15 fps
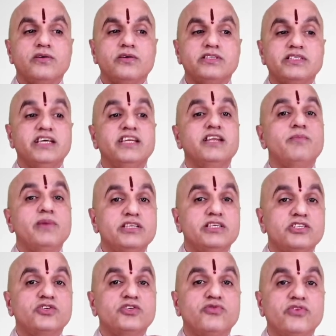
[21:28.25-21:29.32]
Send a
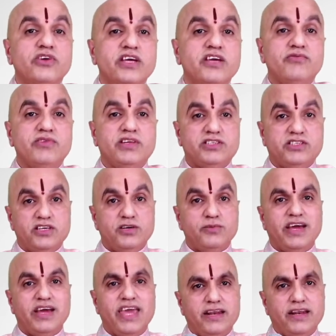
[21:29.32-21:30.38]
message of forgiveness to him
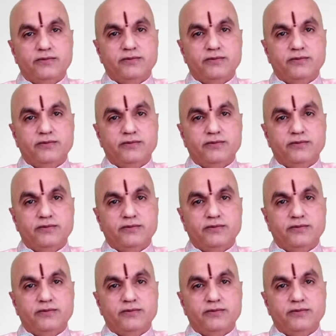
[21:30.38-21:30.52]
again.